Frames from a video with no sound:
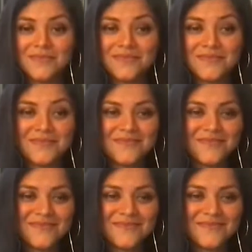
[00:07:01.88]

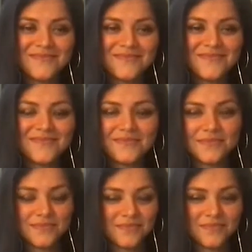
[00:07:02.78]

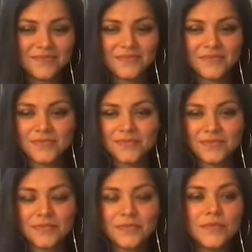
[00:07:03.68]

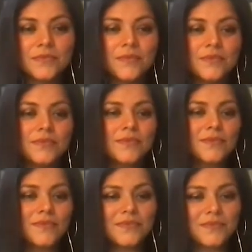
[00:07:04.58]

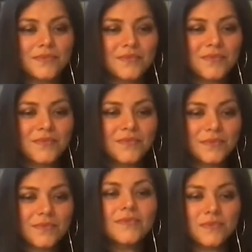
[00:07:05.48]
No words are spoken by the person on screen.